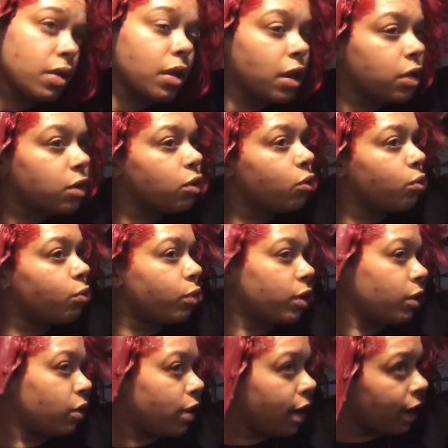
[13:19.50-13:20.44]
And you
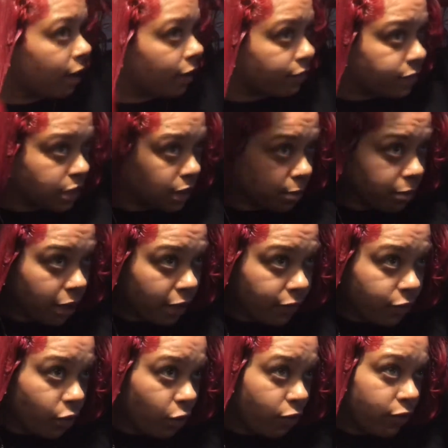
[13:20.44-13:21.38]
will have some
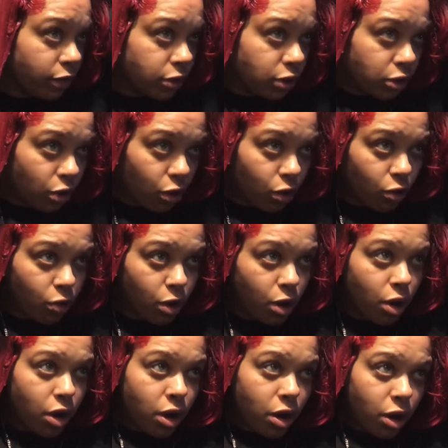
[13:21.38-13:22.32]
leftover, so
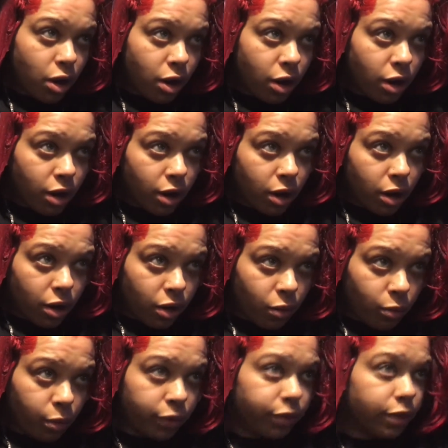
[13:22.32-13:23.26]

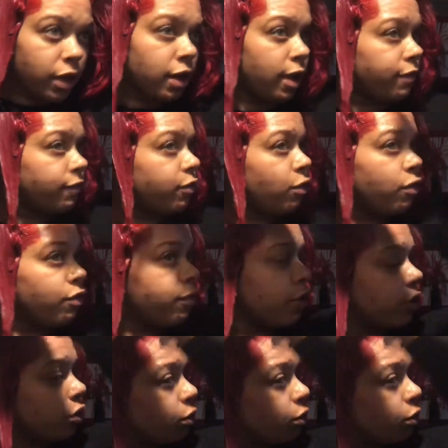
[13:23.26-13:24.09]
with the leftover